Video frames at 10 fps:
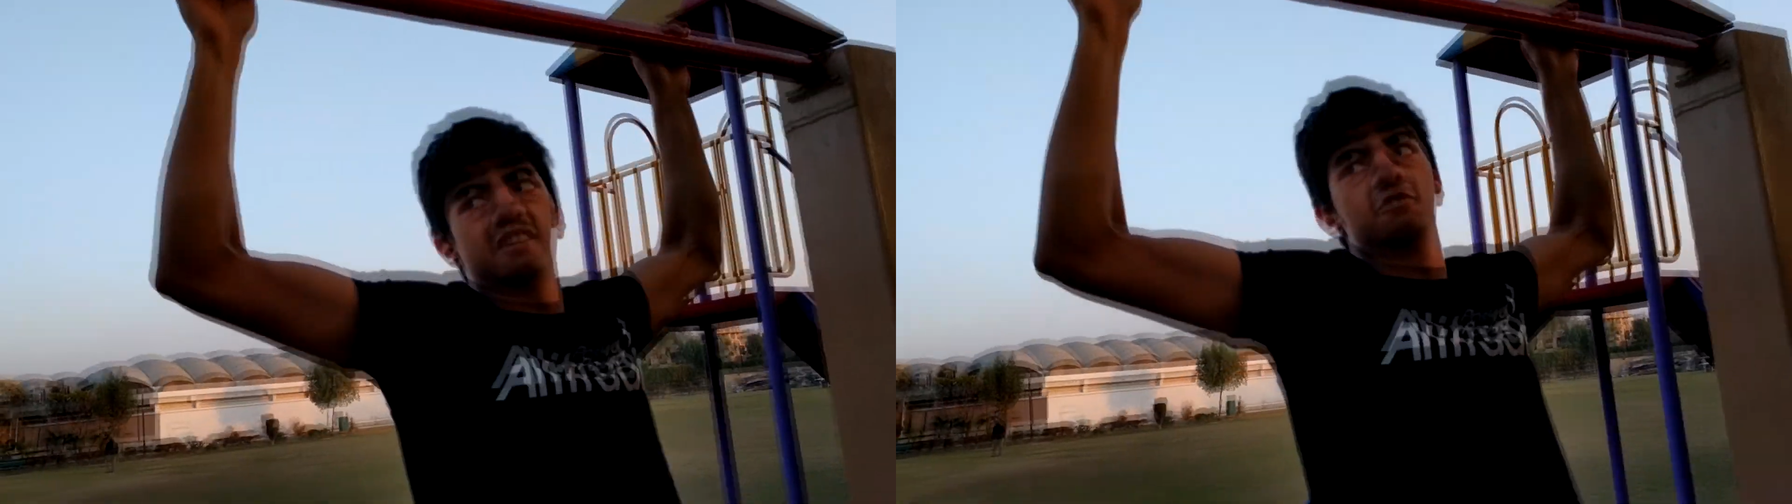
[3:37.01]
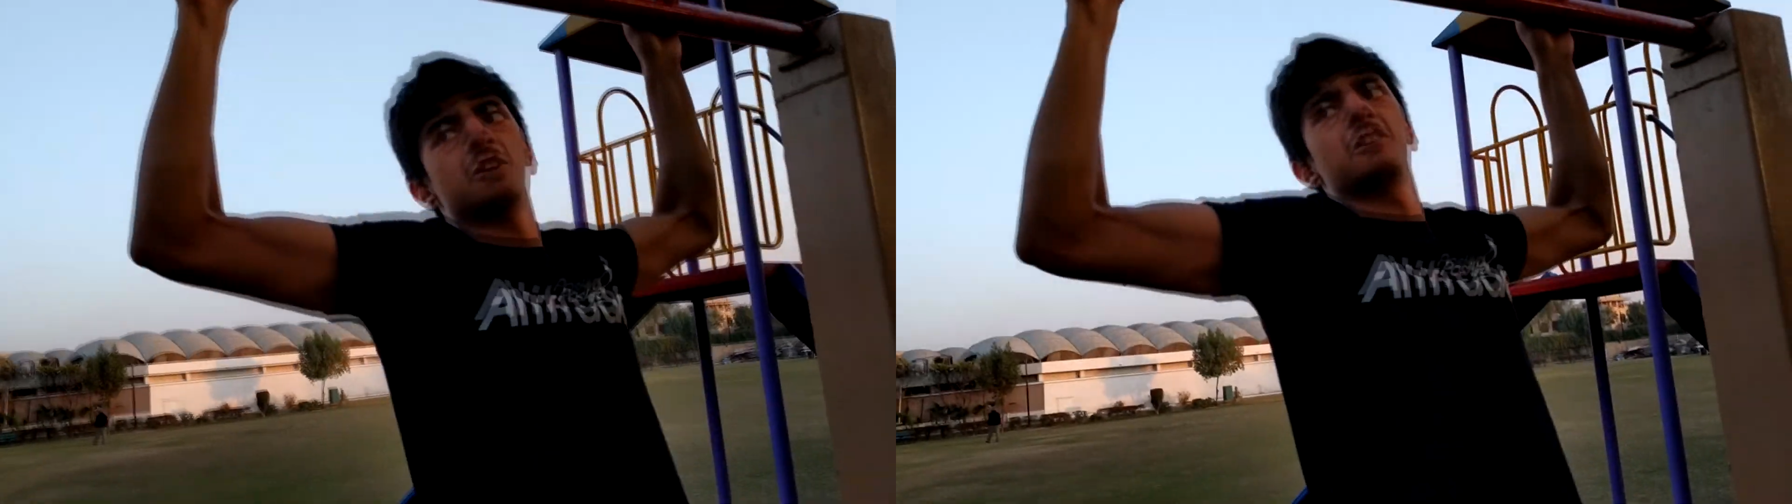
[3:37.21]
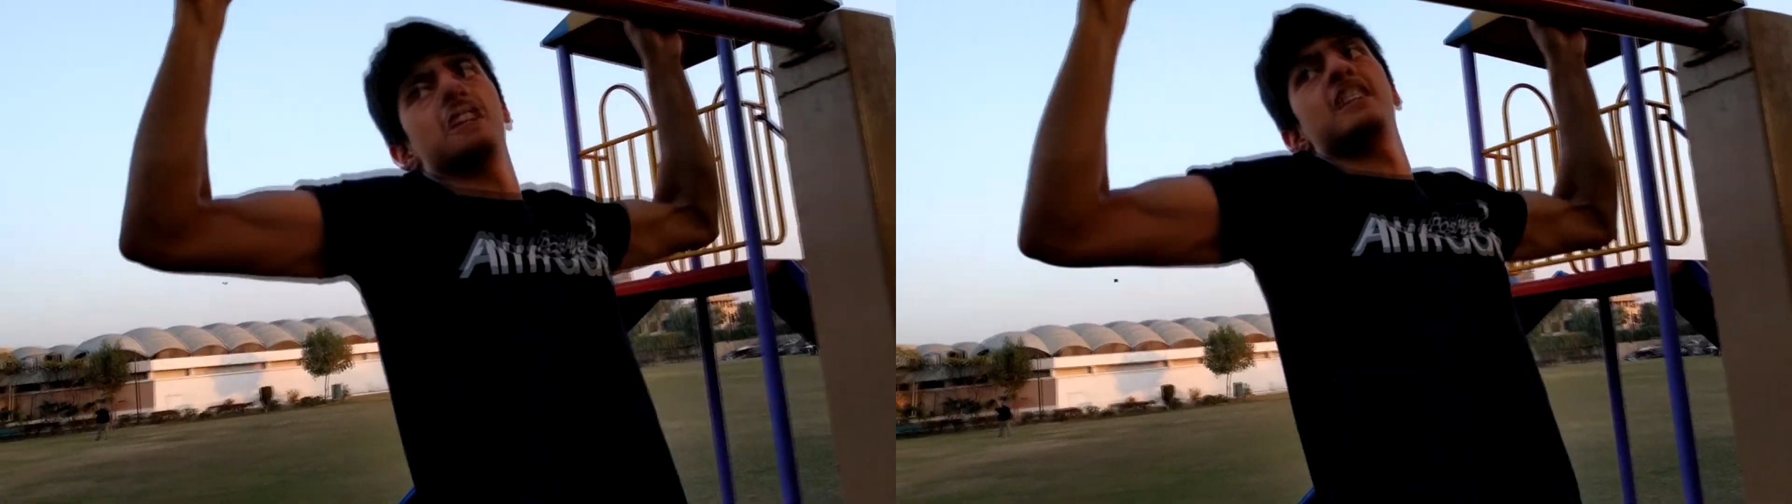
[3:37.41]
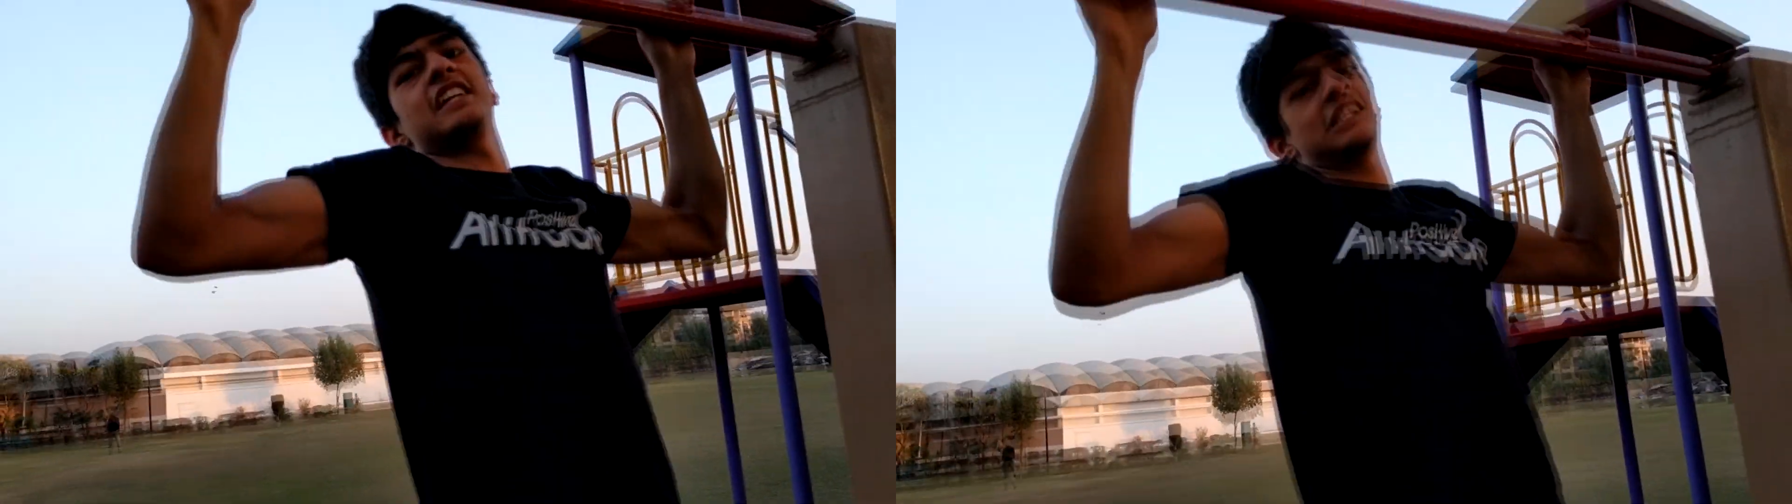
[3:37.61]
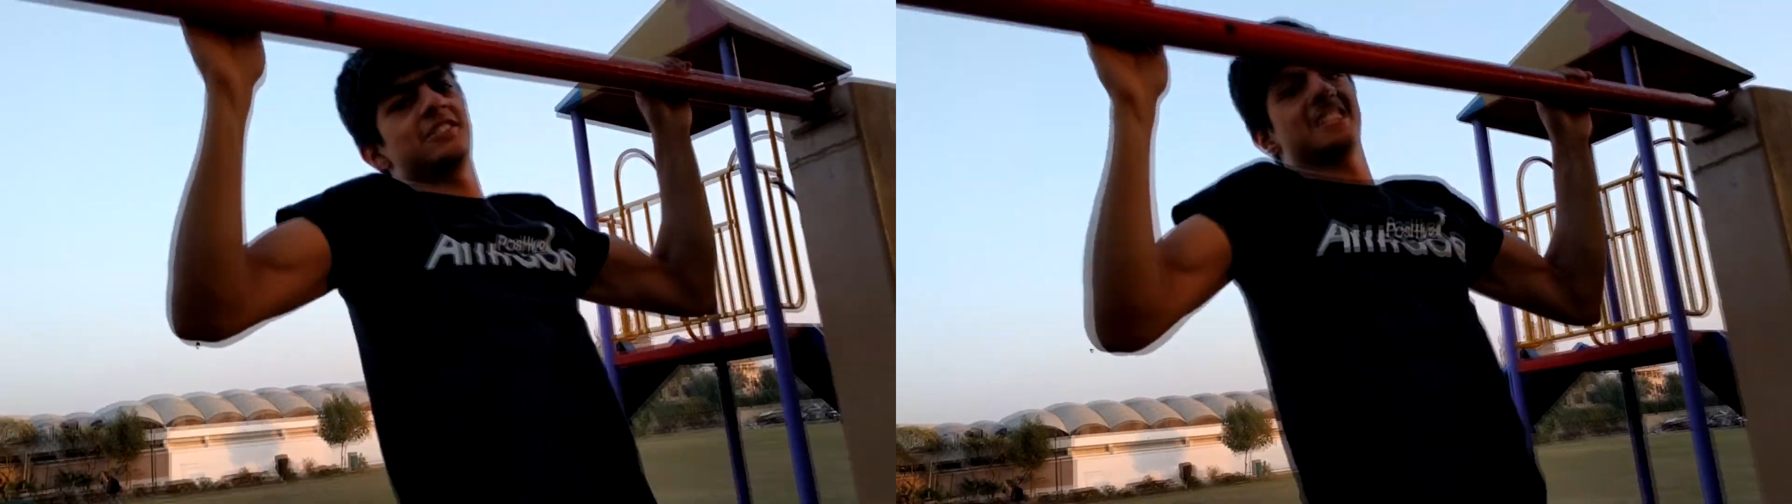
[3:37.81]
You want to really
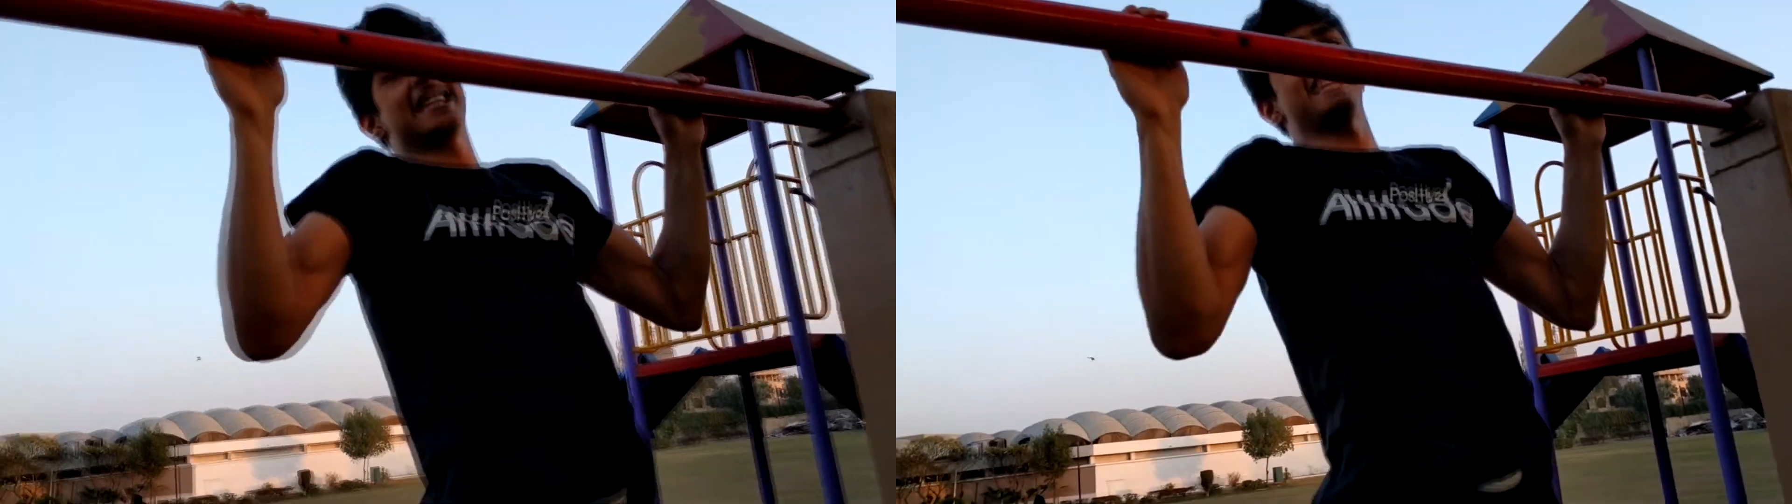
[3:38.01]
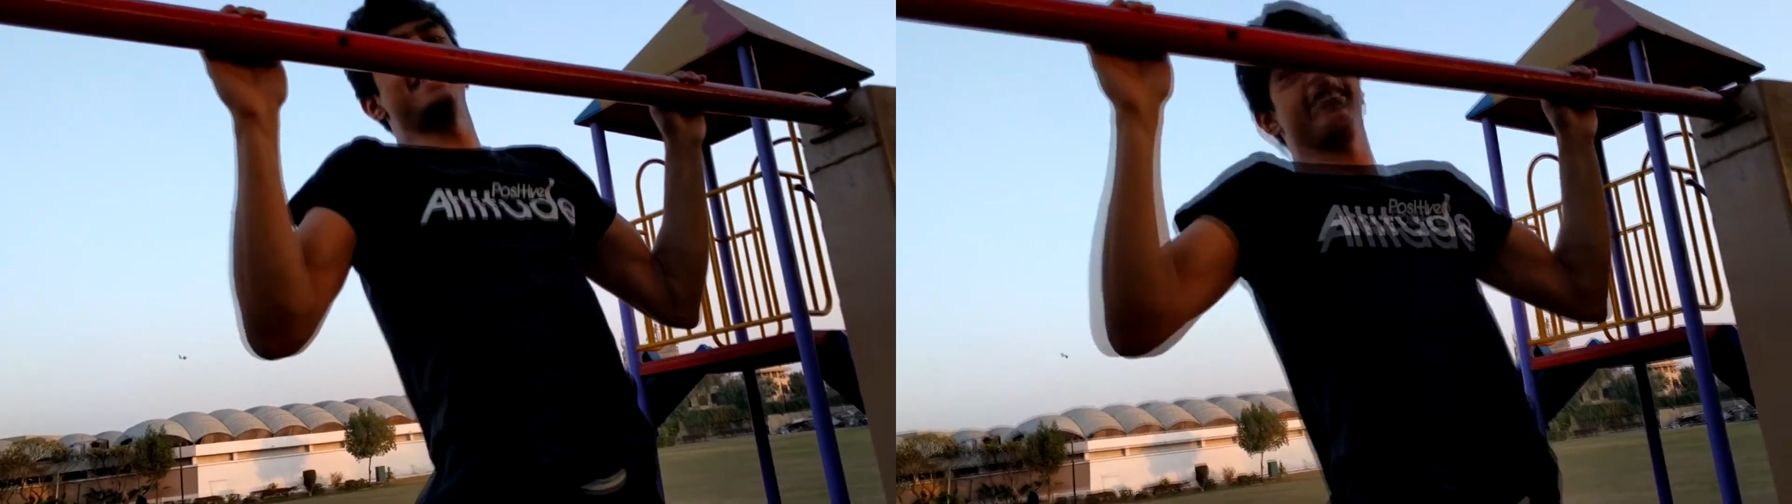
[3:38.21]
get those lats